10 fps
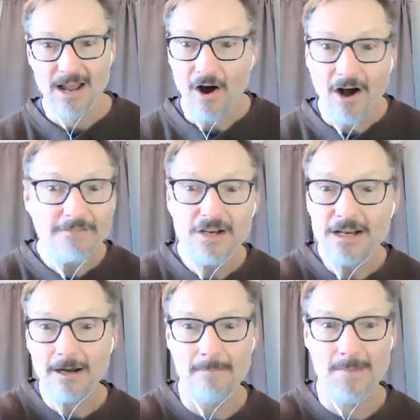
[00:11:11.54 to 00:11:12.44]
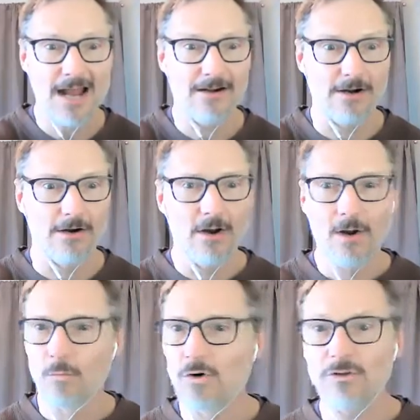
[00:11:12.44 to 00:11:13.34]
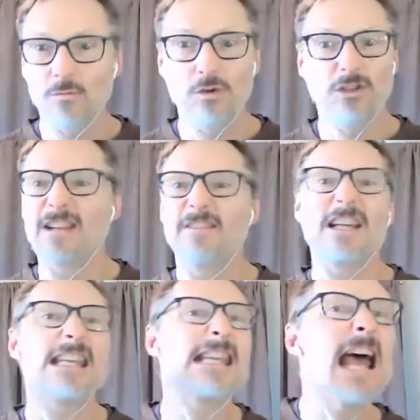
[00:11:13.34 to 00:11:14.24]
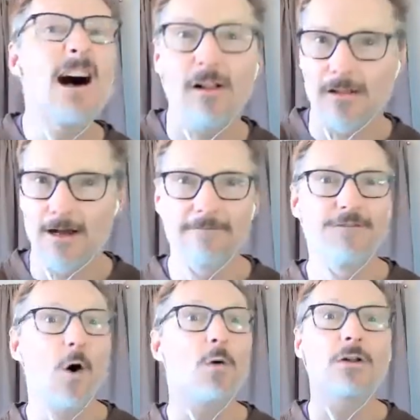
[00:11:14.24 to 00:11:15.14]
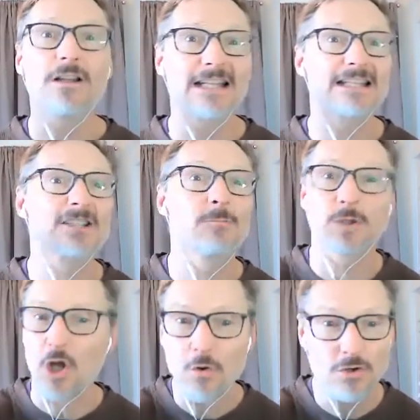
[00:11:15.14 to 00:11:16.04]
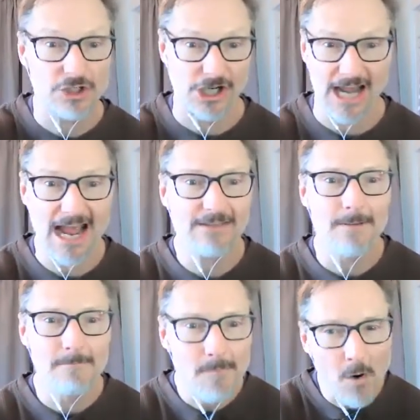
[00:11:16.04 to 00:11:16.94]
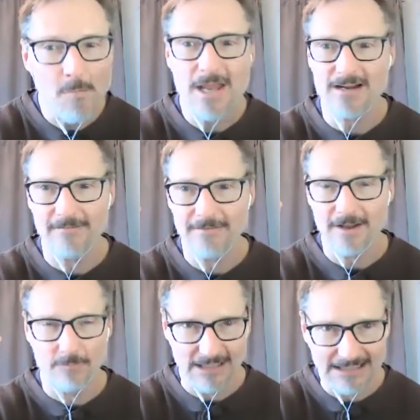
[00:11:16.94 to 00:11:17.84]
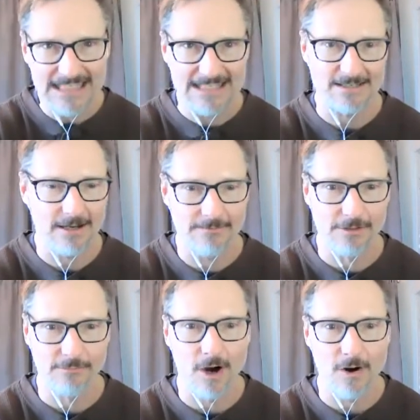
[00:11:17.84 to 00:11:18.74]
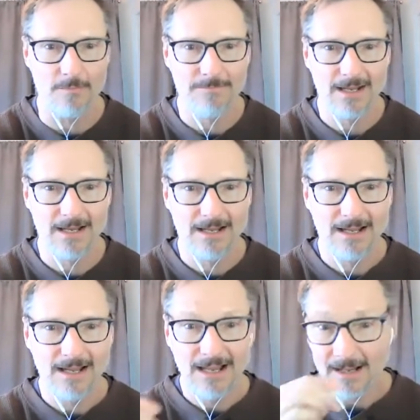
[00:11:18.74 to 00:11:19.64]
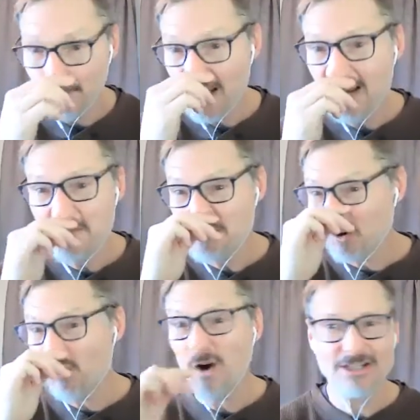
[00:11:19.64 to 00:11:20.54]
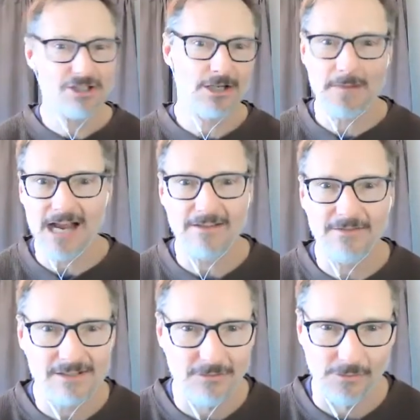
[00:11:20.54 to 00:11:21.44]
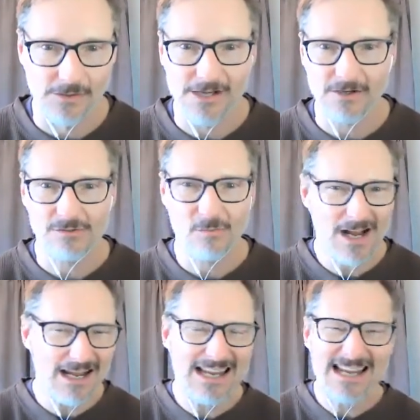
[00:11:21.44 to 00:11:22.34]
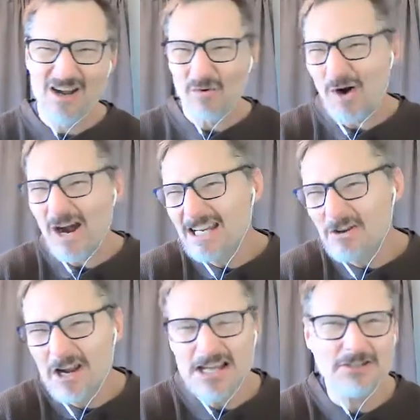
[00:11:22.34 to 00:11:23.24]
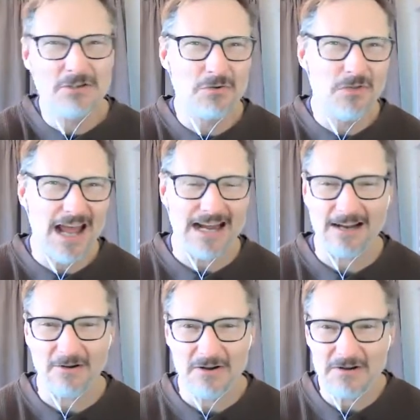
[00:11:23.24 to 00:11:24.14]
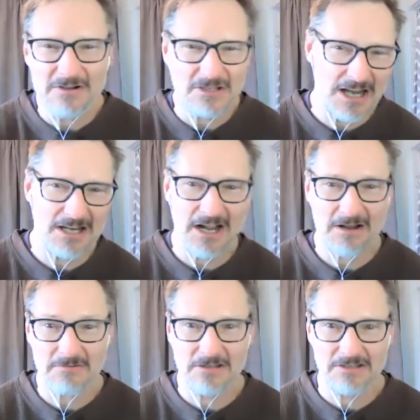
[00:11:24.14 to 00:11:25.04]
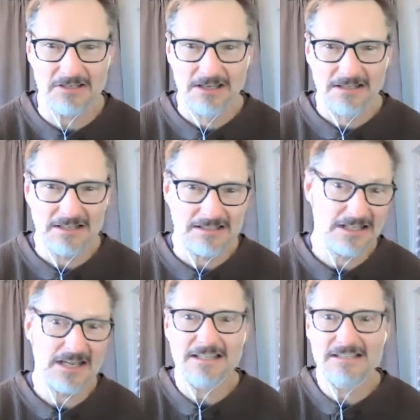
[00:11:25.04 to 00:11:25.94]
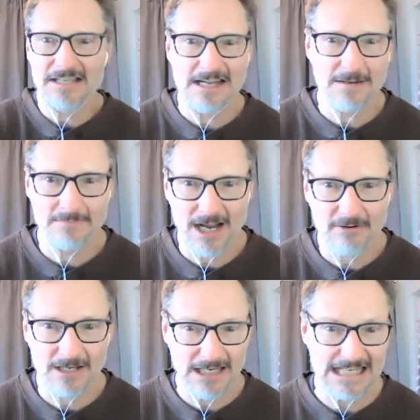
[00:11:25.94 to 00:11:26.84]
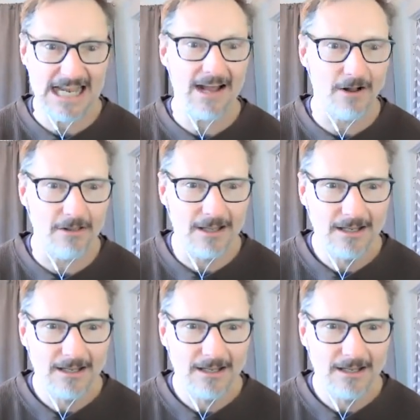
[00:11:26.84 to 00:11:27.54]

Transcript: Often a competitor will give a yell, a vocal explosion at the moment of release of the throw. And many people question me on this through the years. Why do you guys do that? I don't understand how this intensity comes out in a yell.